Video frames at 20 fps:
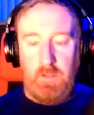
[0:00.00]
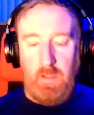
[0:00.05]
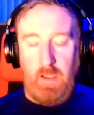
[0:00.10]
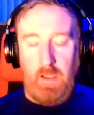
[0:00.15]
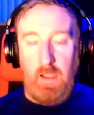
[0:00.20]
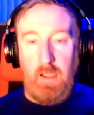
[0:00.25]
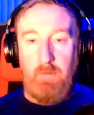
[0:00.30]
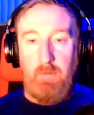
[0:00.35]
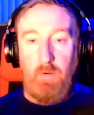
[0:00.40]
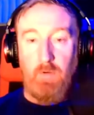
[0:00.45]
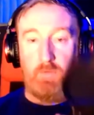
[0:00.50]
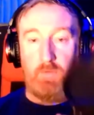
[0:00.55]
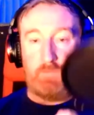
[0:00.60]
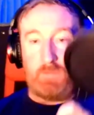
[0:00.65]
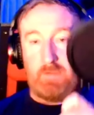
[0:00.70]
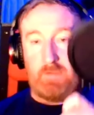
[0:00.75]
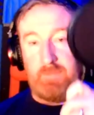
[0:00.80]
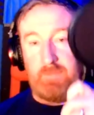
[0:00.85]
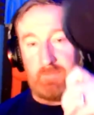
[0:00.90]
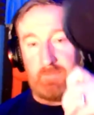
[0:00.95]

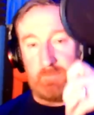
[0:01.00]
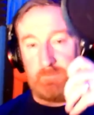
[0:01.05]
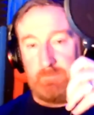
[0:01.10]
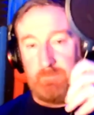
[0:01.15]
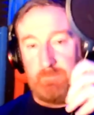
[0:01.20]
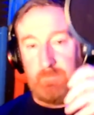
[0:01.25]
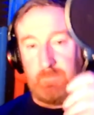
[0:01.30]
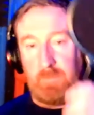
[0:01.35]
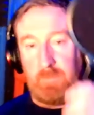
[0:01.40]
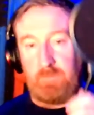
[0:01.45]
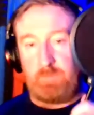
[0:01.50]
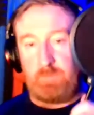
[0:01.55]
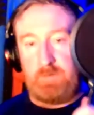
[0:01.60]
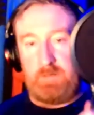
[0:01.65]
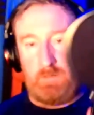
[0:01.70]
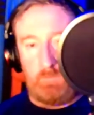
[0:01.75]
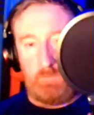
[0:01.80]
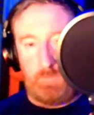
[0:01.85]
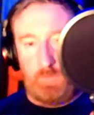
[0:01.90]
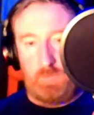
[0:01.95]
Also, this is
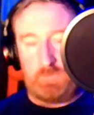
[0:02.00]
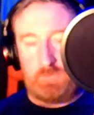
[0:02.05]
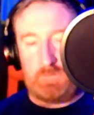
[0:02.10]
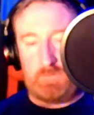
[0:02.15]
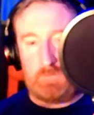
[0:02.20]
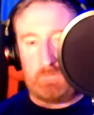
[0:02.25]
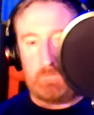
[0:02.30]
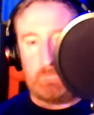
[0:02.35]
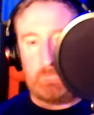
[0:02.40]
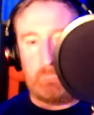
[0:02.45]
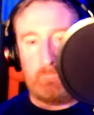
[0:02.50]
really important.